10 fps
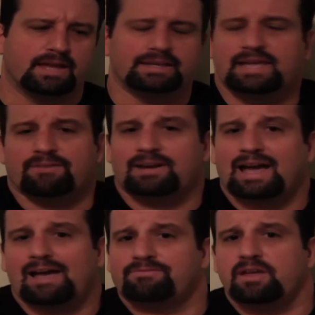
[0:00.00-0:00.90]
And Kevin,
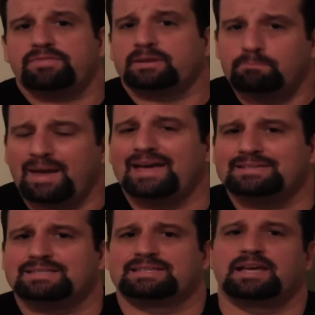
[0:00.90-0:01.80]
I have nothing
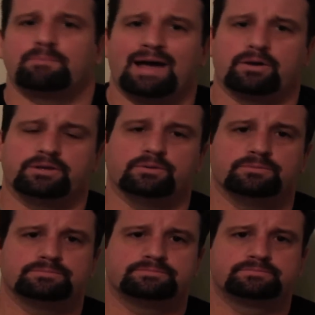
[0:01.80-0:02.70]
bad to say about you.
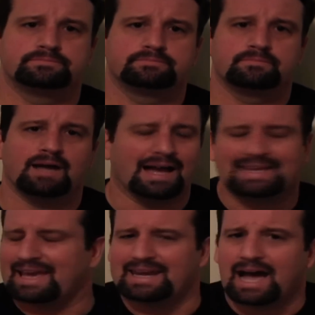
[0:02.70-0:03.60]
I
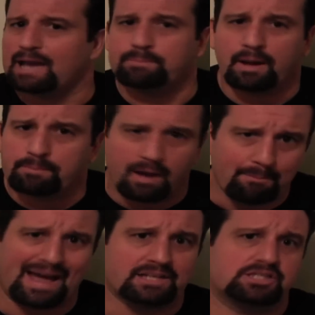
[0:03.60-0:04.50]
can't hype up a
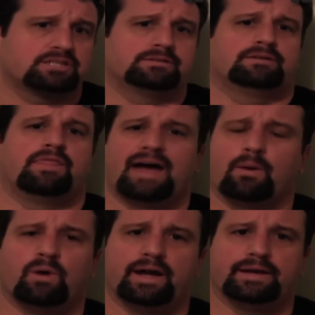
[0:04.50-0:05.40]
match
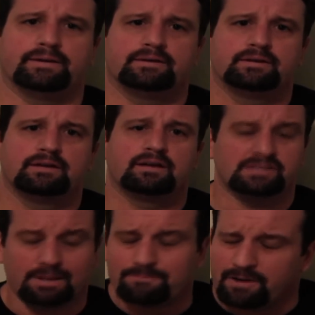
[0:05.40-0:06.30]
that way
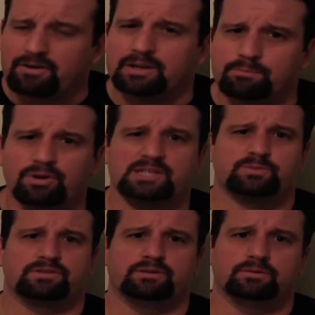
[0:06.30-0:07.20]
because I'm very
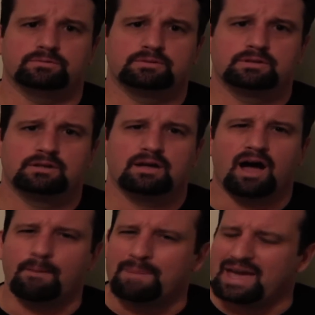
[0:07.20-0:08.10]
impressed with you.
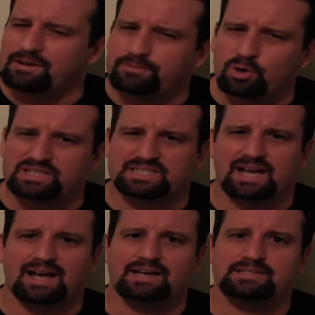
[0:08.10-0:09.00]
A man of your
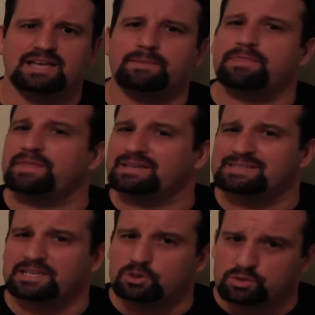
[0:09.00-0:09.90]
size and the
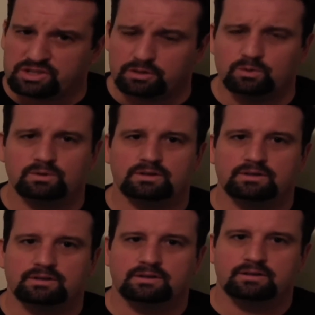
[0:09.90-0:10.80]
things that you do,
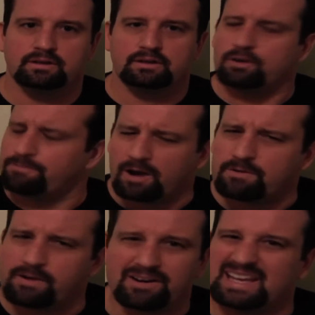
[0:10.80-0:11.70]
you're
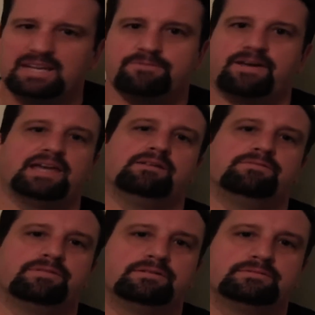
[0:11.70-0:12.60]
very, very
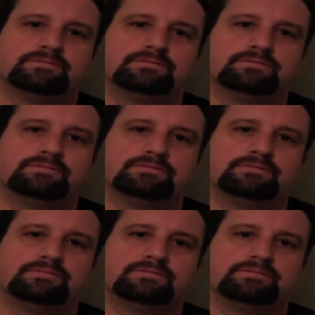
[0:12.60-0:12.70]
innovative.